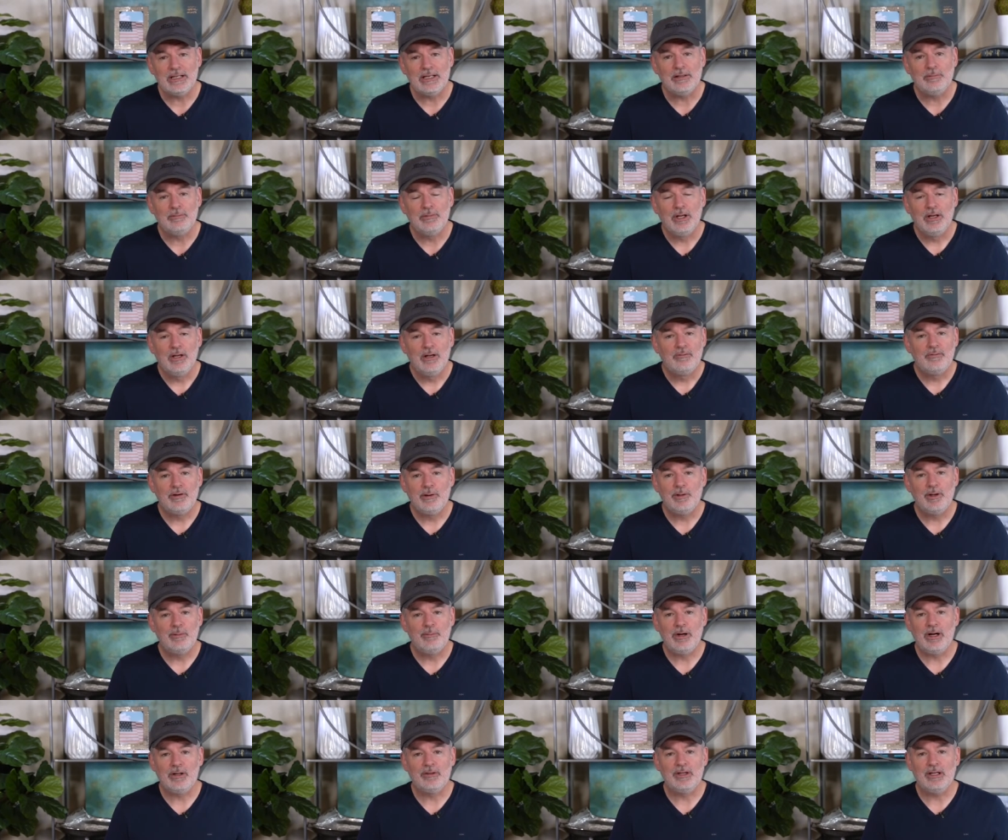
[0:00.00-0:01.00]
him from
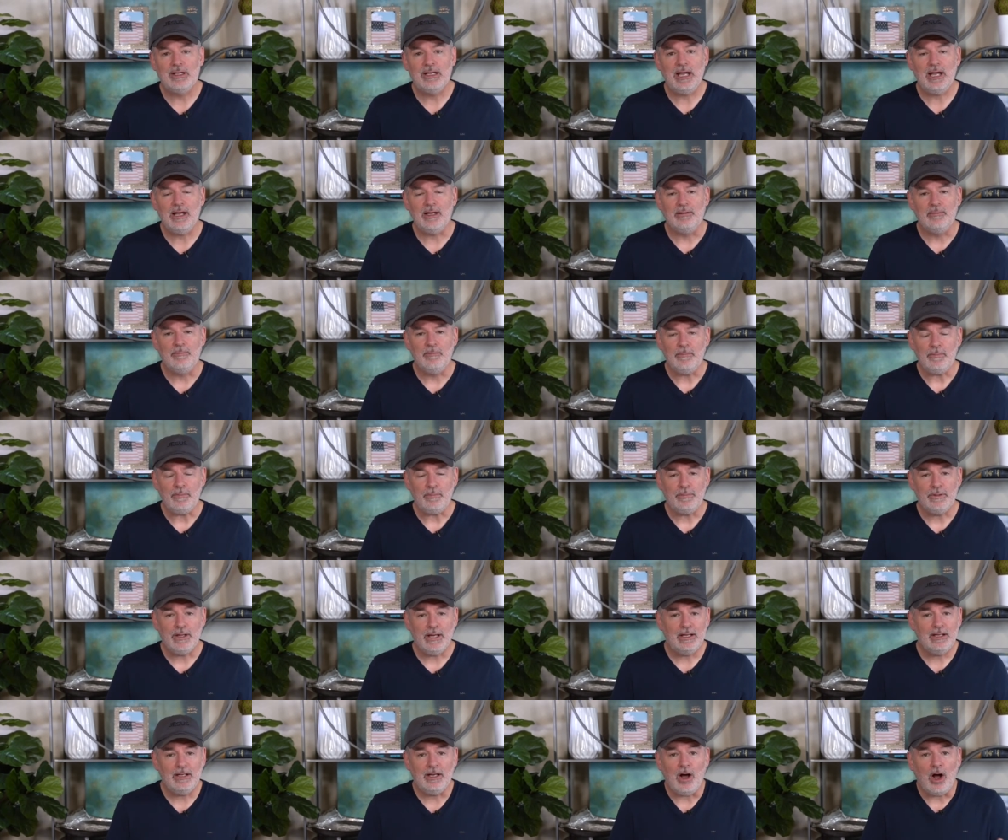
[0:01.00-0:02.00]
among the dead.
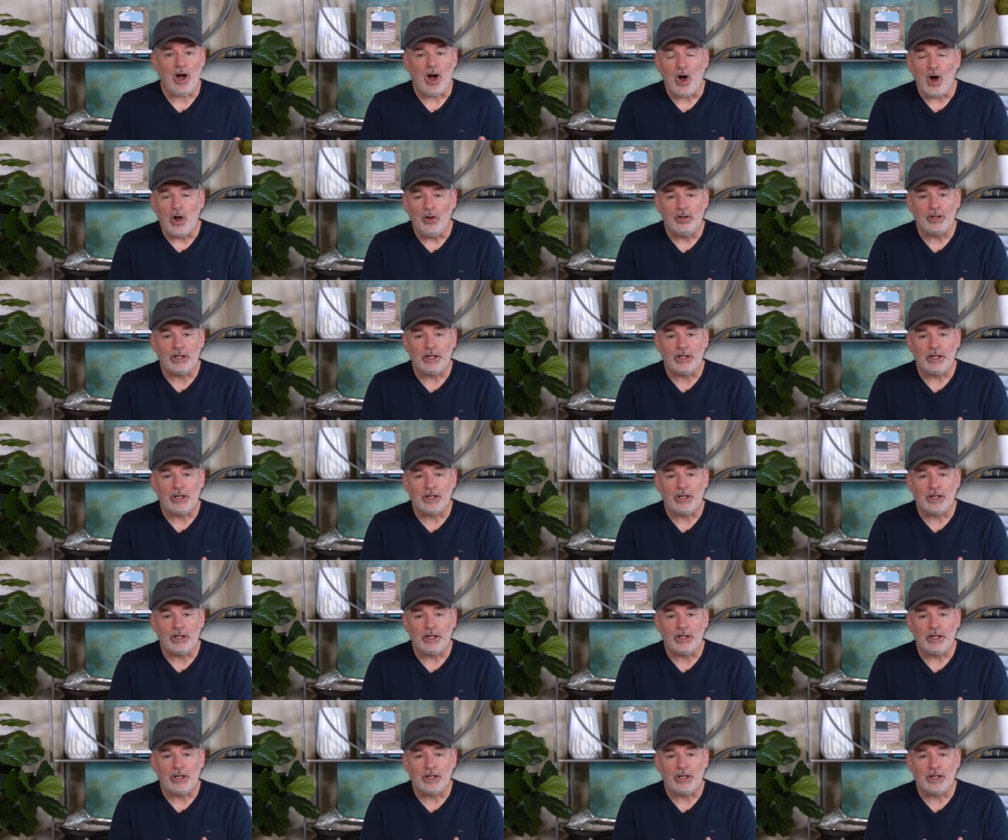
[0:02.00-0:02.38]
And all,